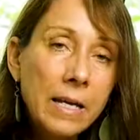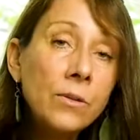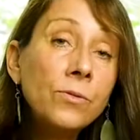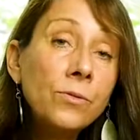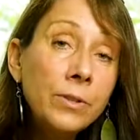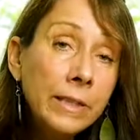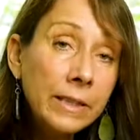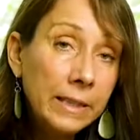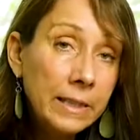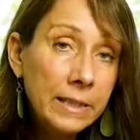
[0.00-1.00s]
It
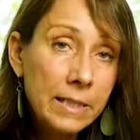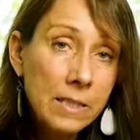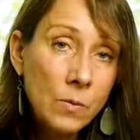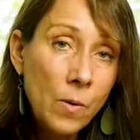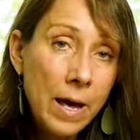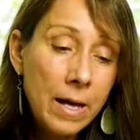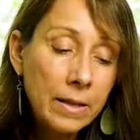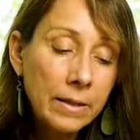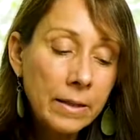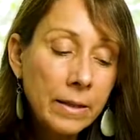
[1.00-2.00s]
really cleans
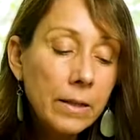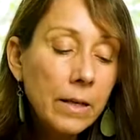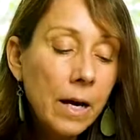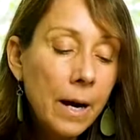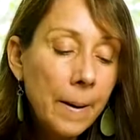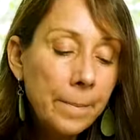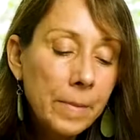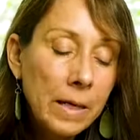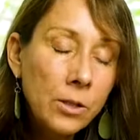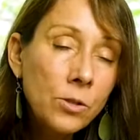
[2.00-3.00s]
well,
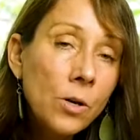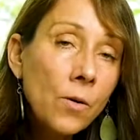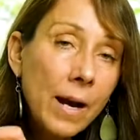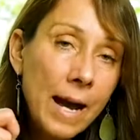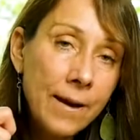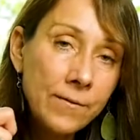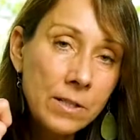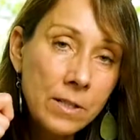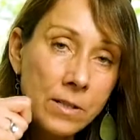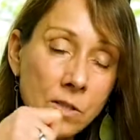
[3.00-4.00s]
and you don't have
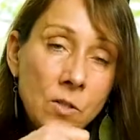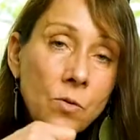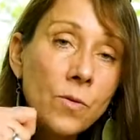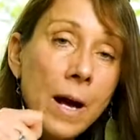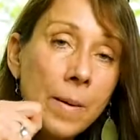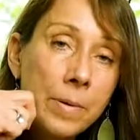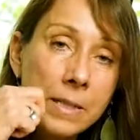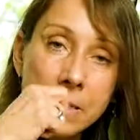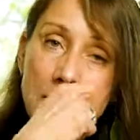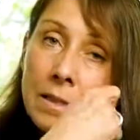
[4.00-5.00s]
to scrub.
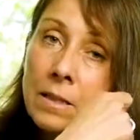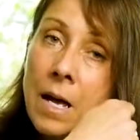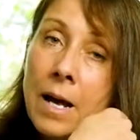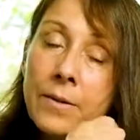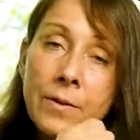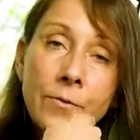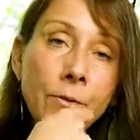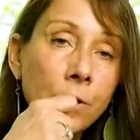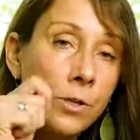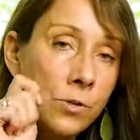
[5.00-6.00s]
It does a lot of it
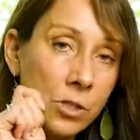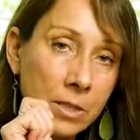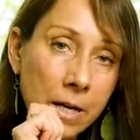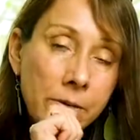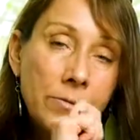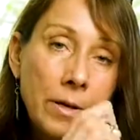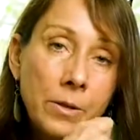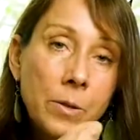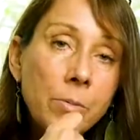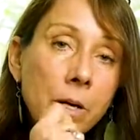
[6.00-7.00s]
for you. Just kind of
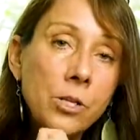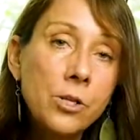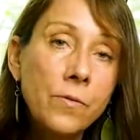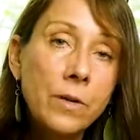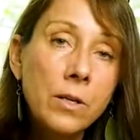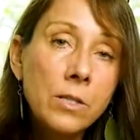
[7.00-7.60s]
run the brush over your